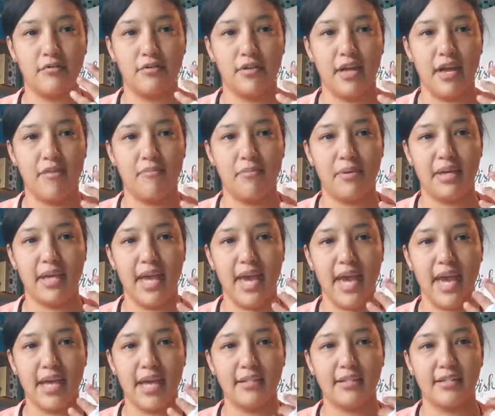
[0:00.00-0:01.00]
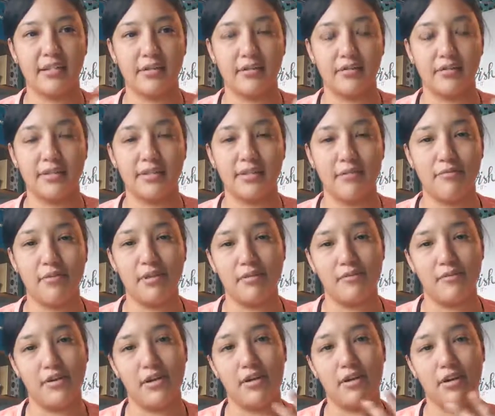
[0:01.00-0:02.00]
if you have big hands, it'll definitely
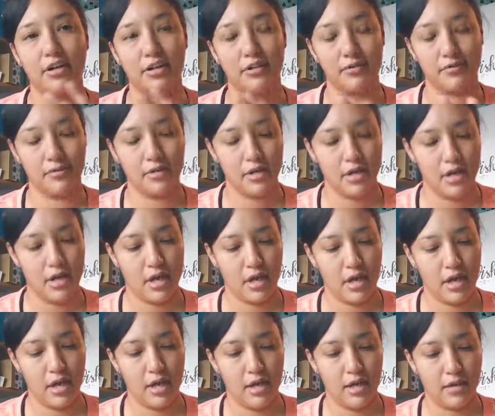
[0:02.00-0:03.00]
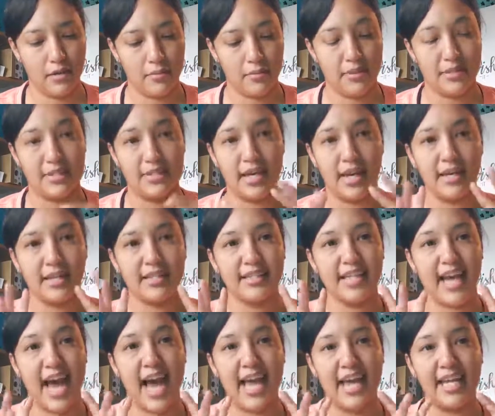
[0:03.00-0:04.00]
fit on you. Um, it's not
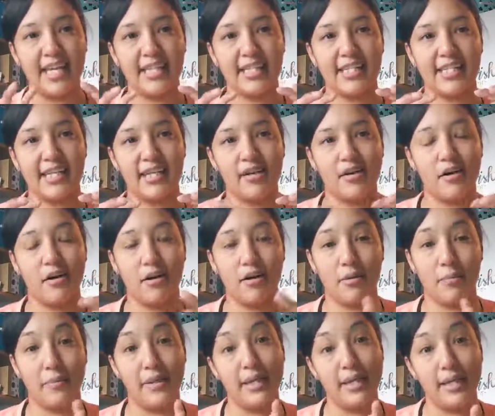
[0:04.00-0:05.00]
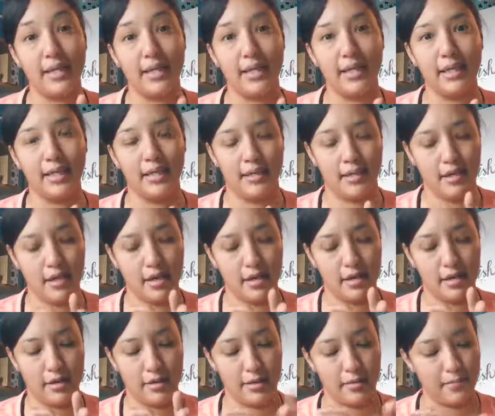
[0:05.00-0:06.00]
tight on me,
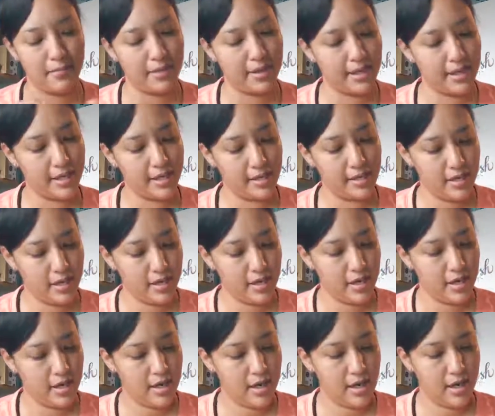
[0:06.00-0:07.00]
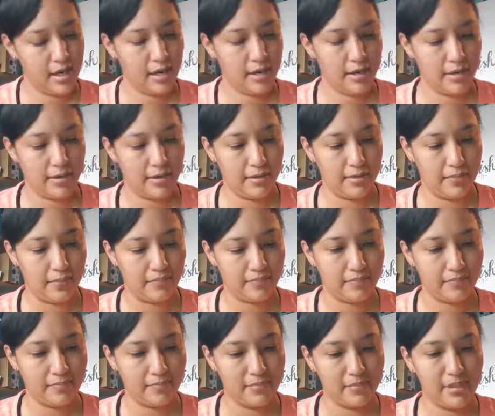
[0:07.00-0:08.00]
uh, but
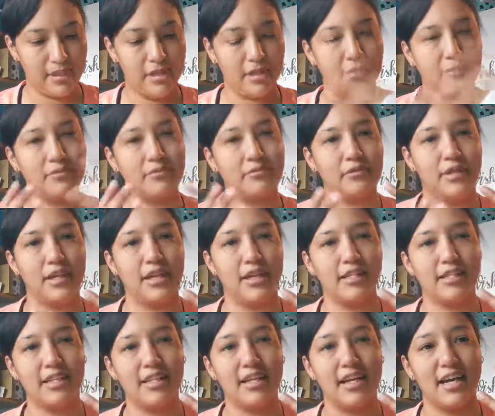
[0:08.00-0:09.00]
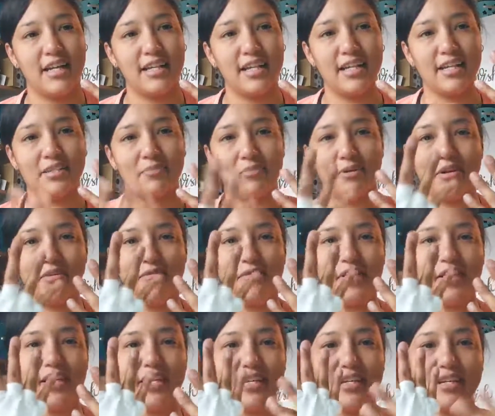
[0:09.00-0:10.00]
um, you know, like I said, I think it's pretty
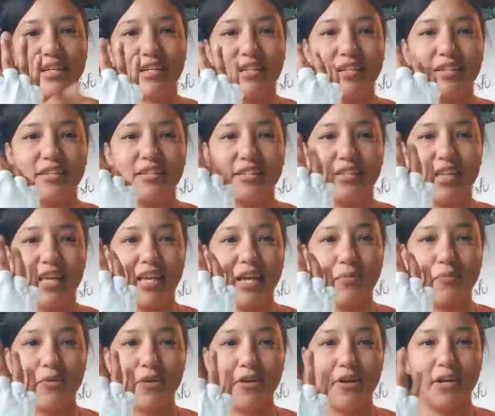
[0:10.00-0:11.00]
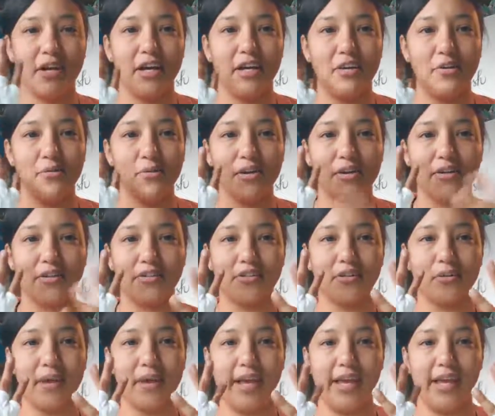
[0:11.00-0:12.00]
funny. You know, it looks like I'm wearing underwears
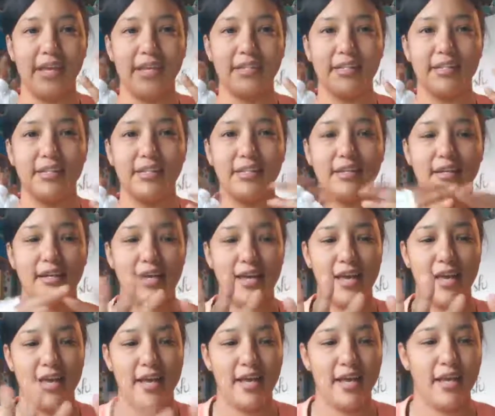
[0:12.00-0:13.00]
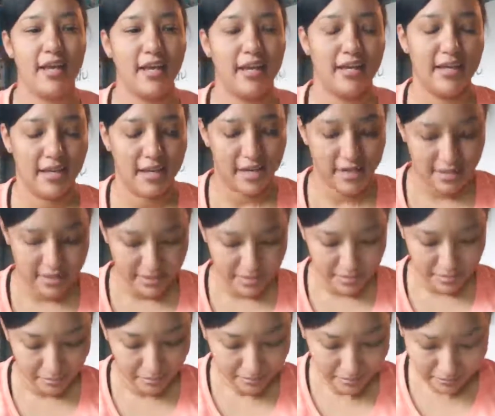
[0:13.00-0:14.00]
on my hands.
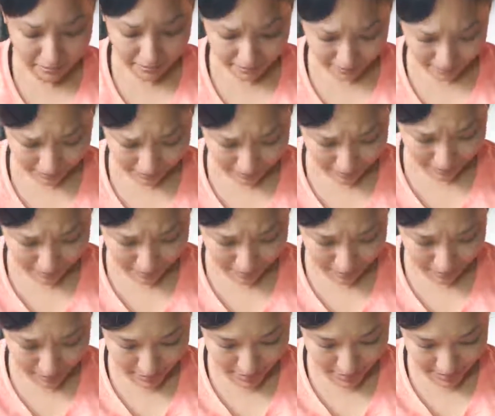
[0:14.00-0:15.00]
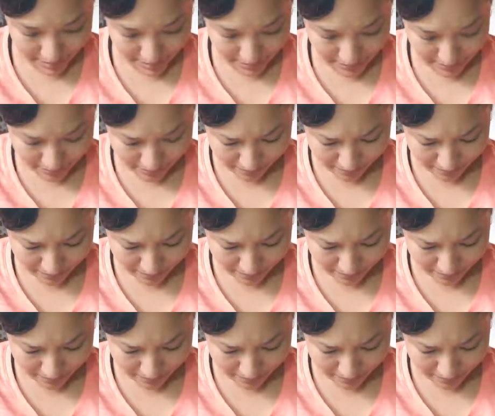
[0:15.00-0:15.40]
Um, but